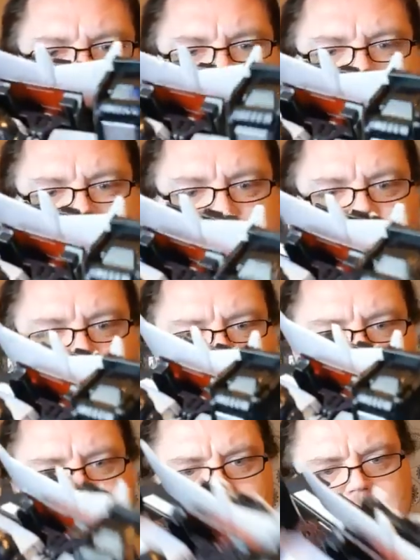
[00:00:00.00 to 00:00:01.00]

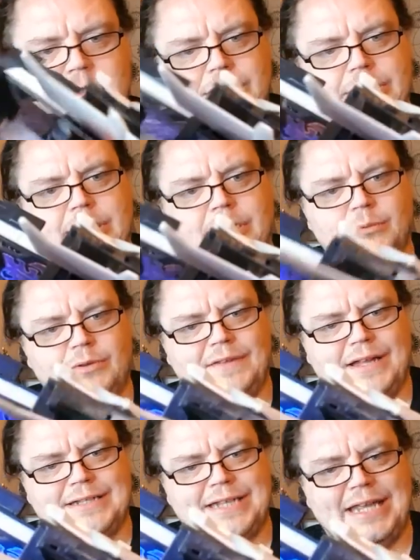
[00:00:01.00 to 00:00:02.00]
palatable. You know, we're in
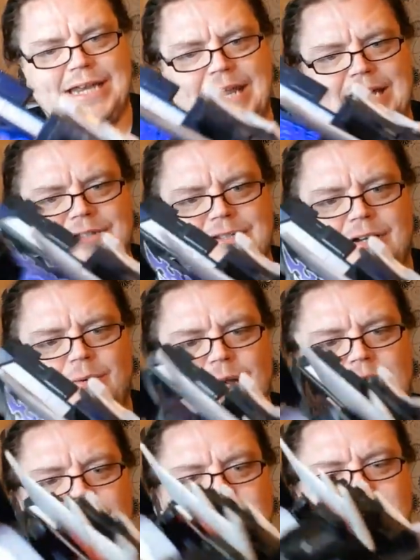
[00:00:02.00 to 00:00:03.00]
that day and age now
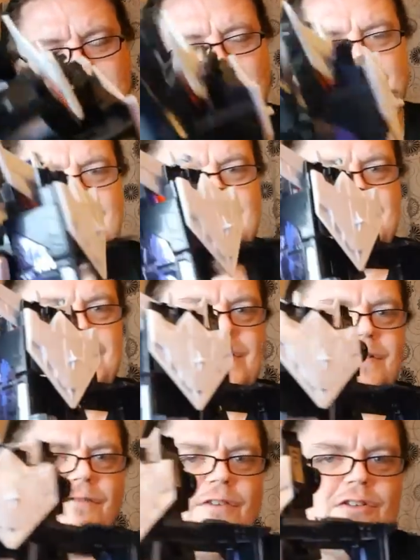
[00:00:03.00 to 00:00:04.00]
where they could have
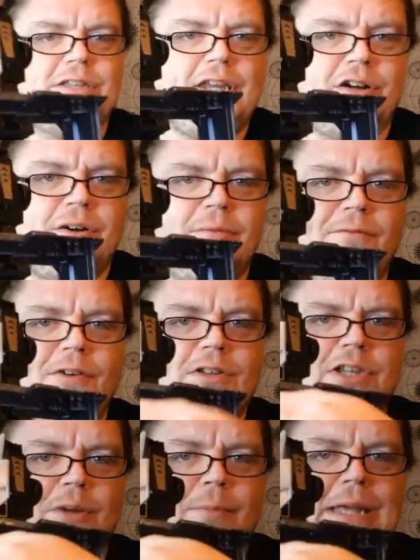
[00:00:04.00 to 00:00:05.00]
folded it
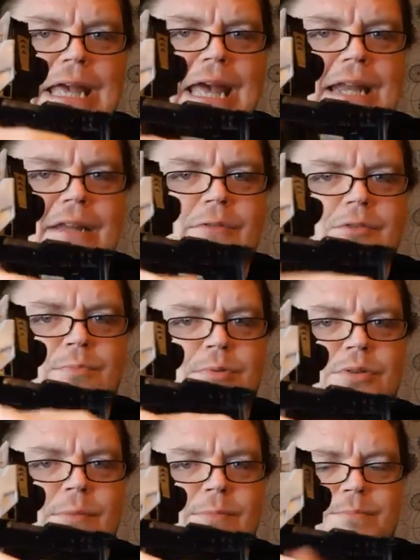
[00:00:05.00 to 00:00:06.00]
up again, and just
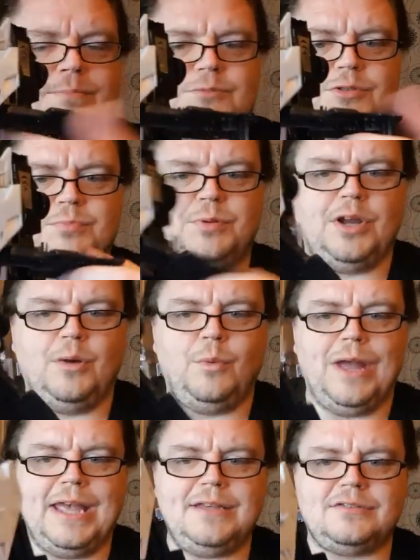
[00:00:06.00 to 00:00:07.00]
put it
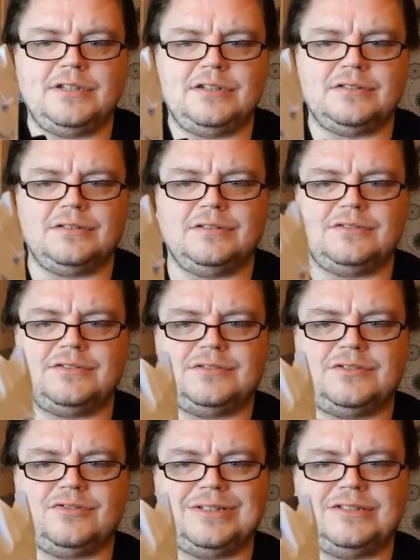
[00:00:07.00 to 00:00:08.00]
away so it
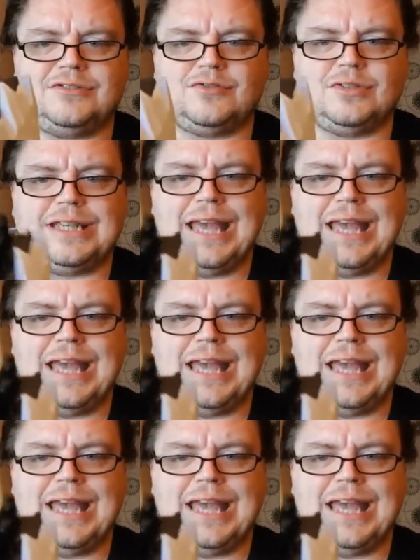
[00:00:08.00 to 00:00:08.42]
doesn't